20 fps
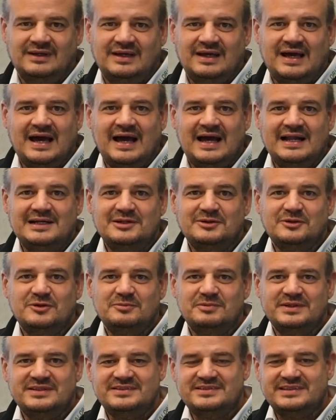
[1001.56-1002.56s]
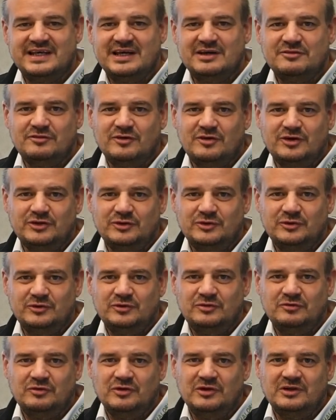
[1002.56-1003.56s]
Haldrup is there for you
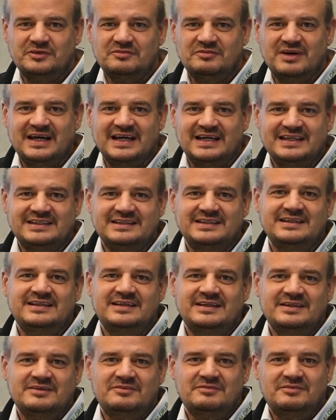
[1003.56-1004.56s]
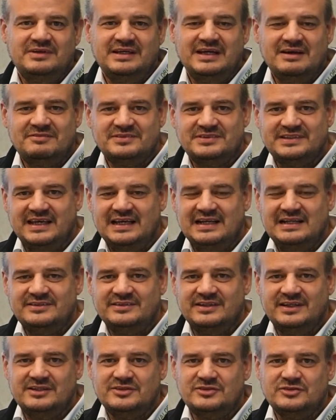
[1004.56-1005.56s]
worldwide. We have sales
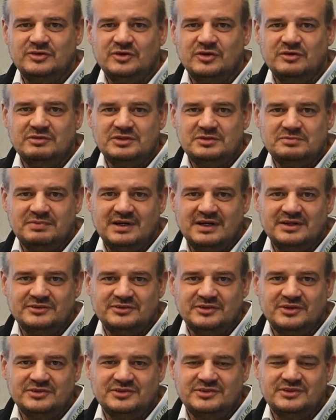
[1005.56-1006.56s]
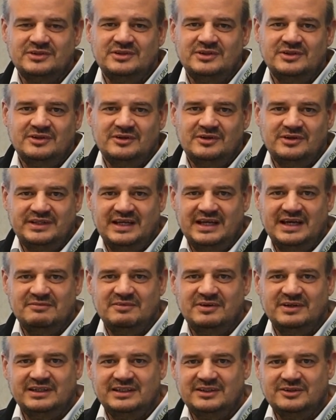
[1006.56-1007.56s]
and service partners on
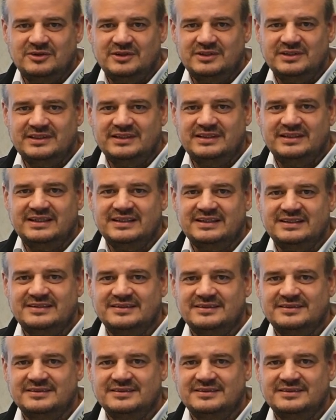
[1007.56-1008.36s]
every continent.